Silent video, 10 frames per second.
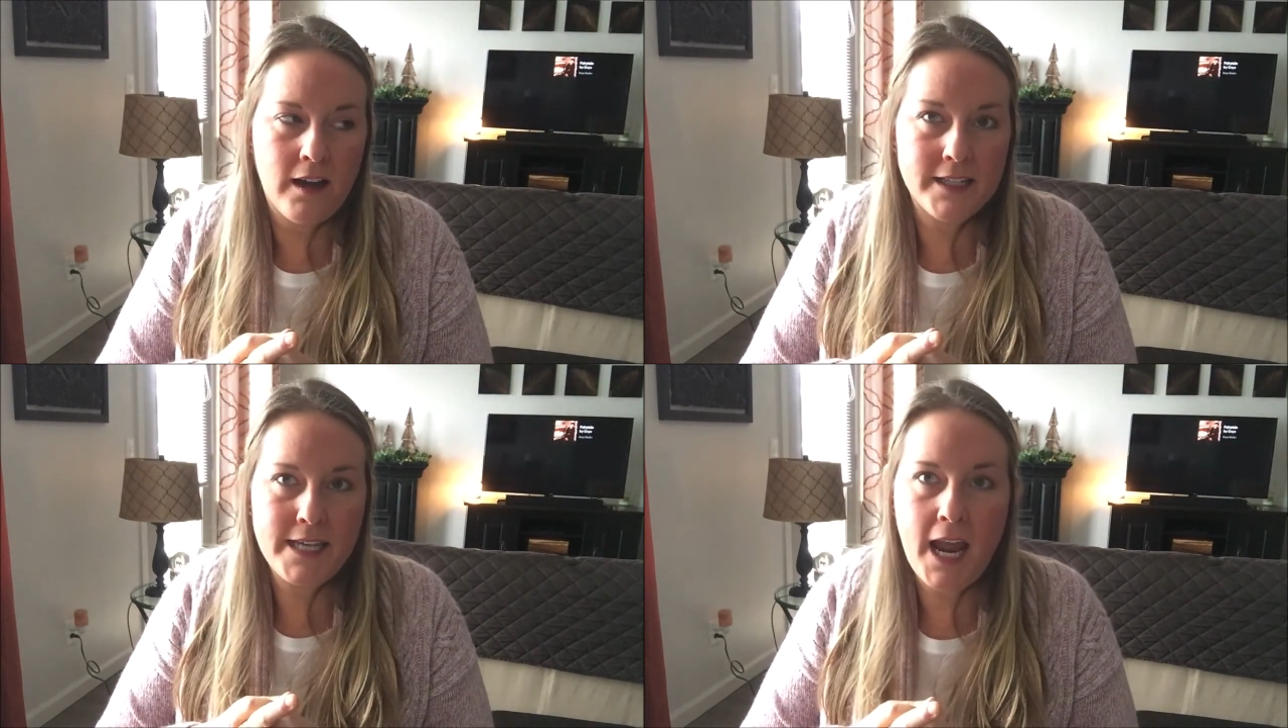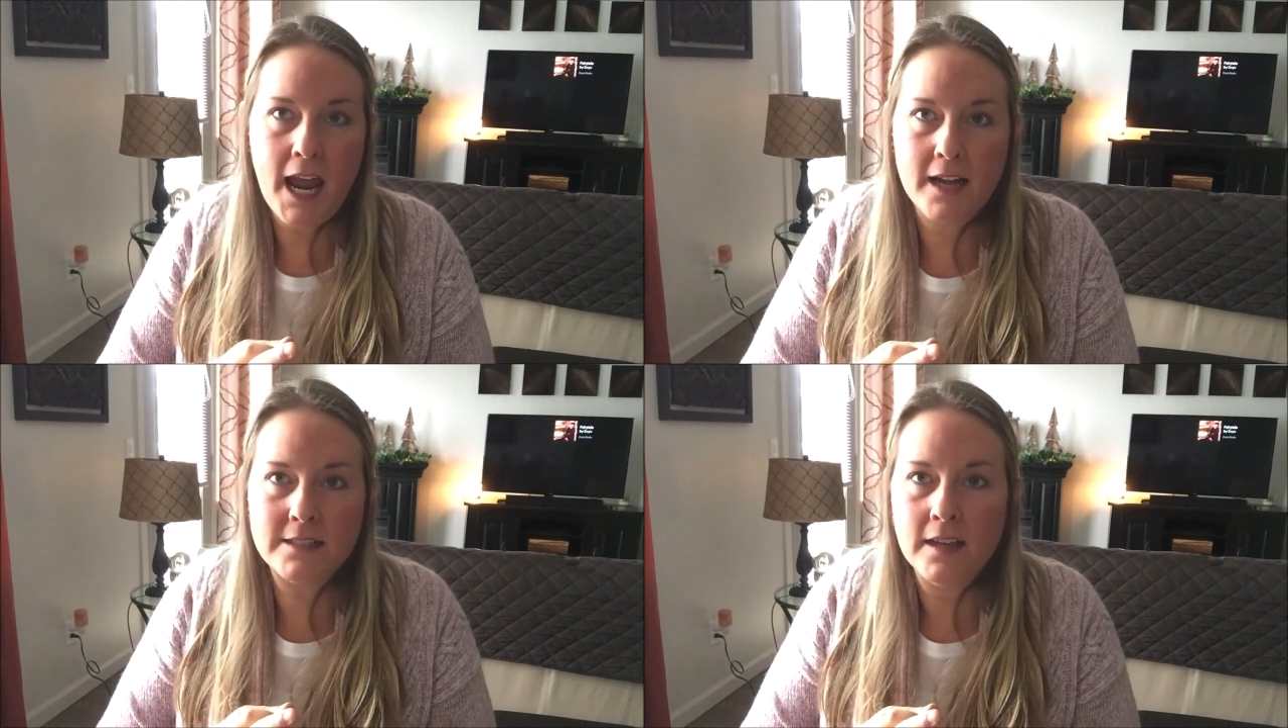
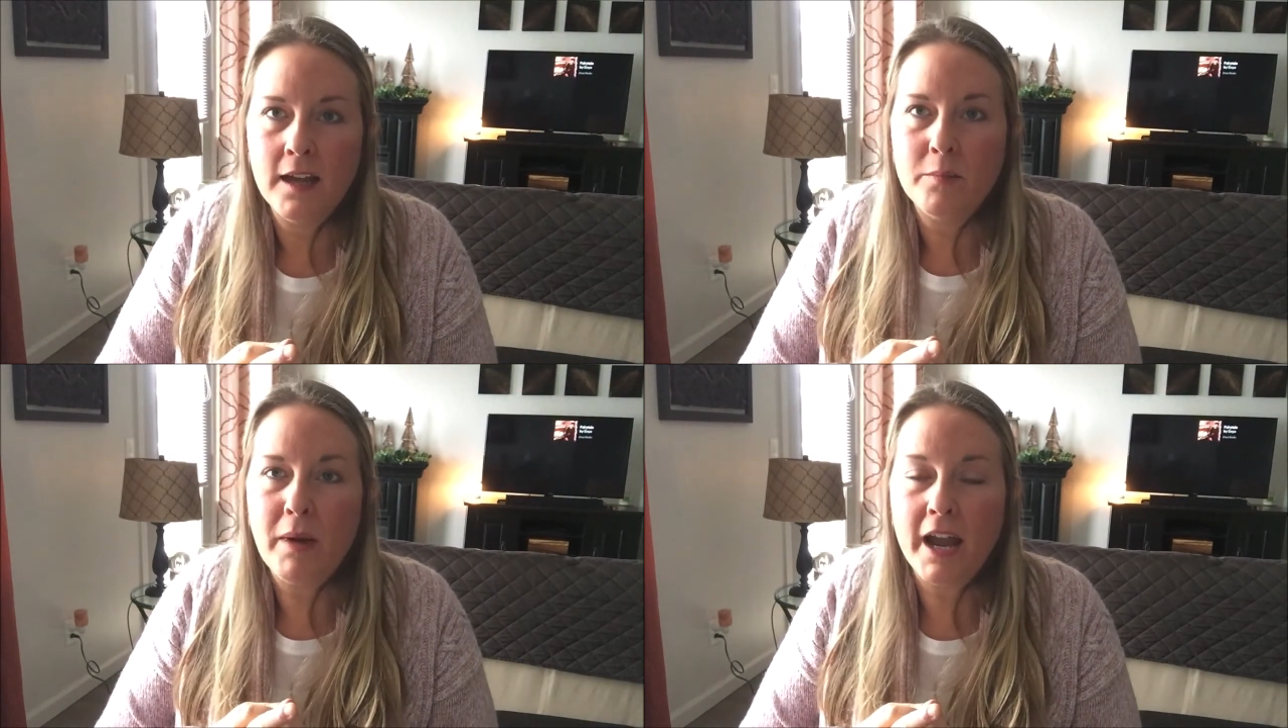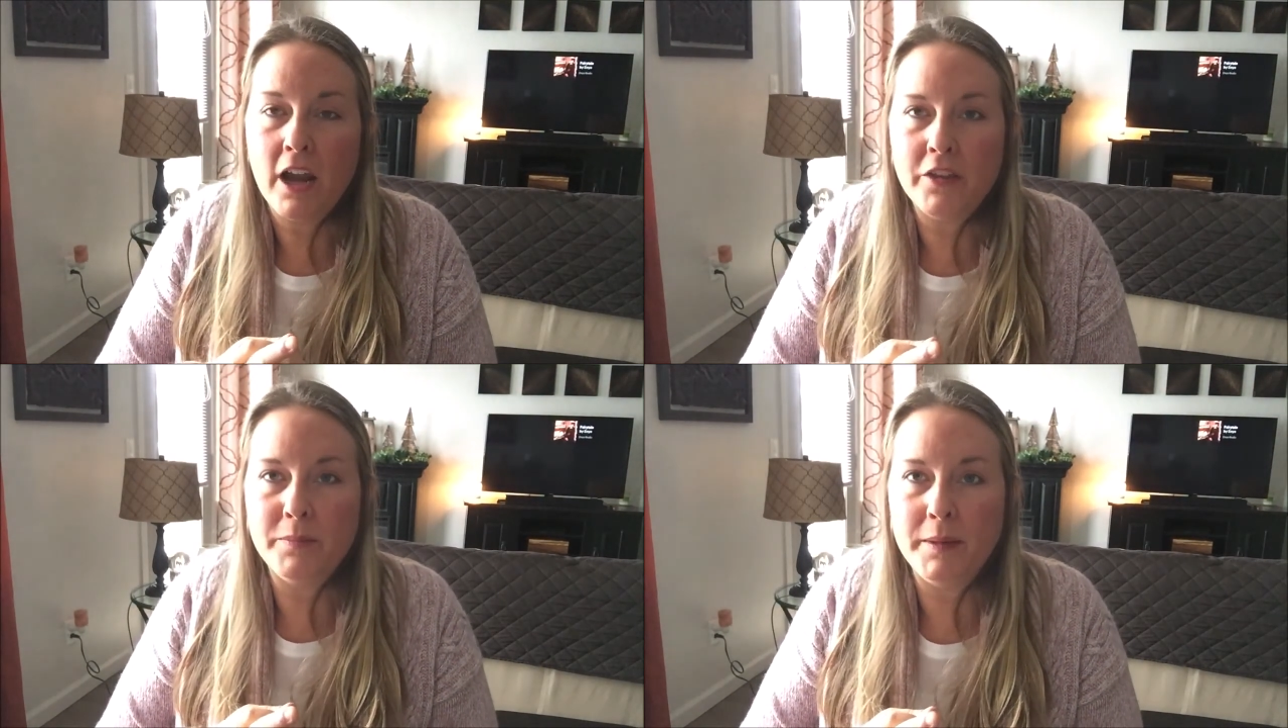attacked by
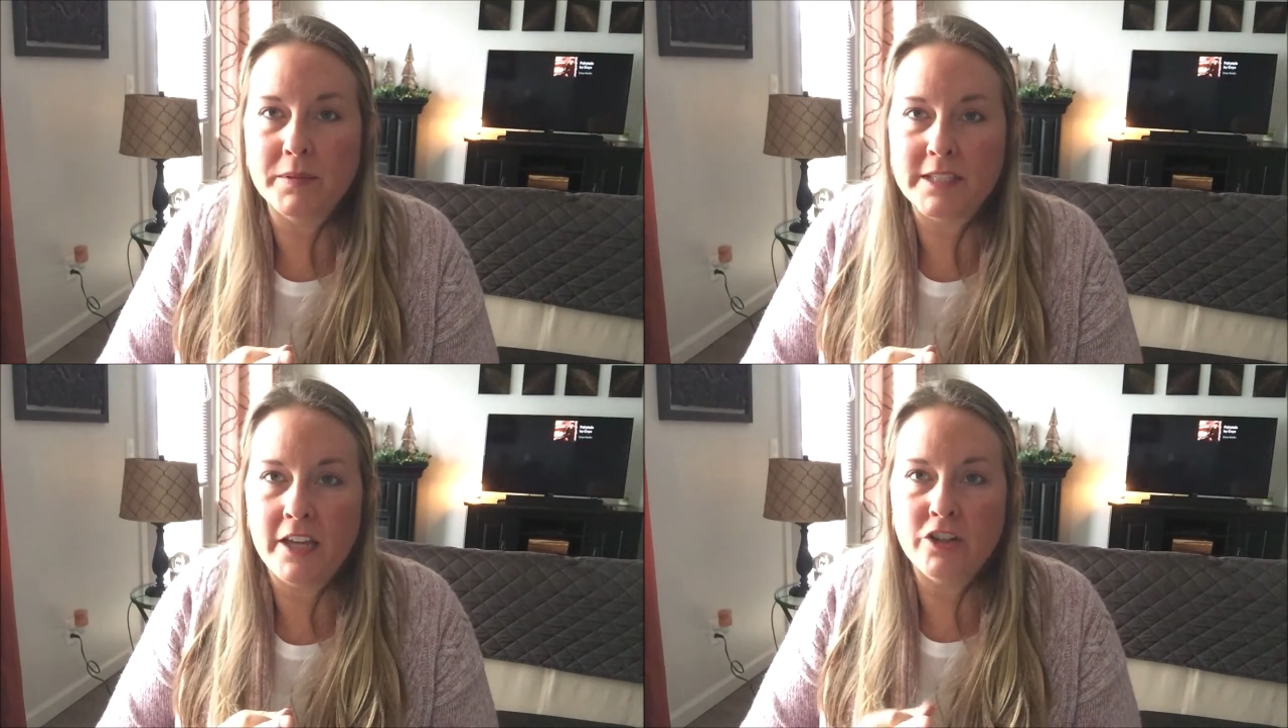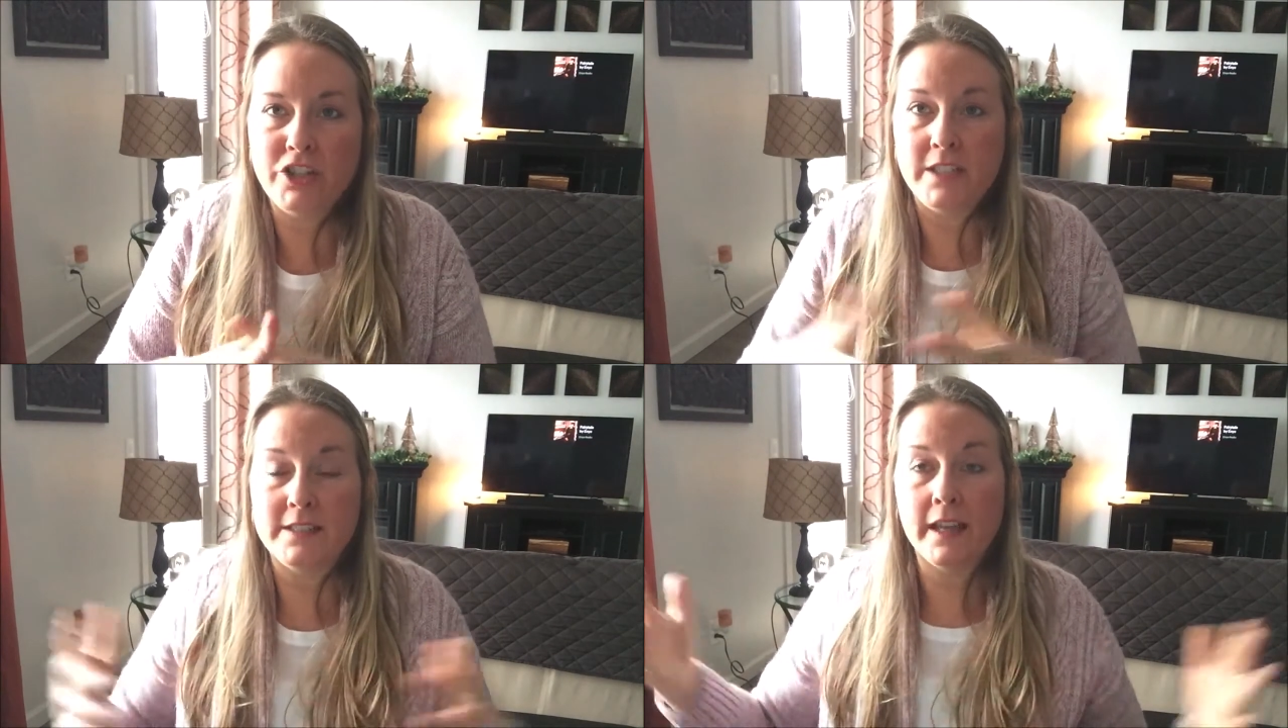other people's energies,